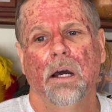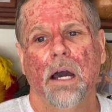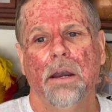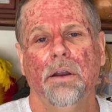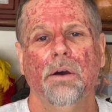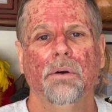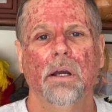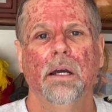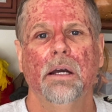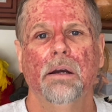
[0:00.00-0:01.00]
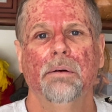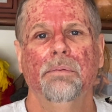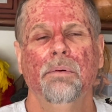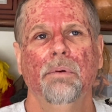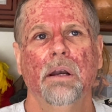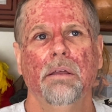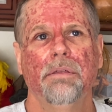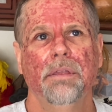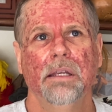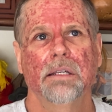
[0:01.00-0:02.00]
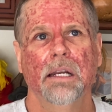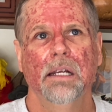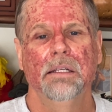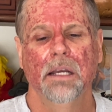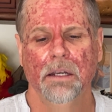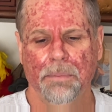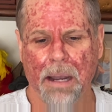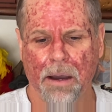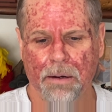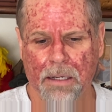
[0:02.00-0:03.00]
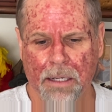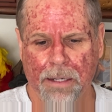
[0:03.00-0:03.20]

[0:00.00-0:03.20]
I don't know, what other things can I tell you about?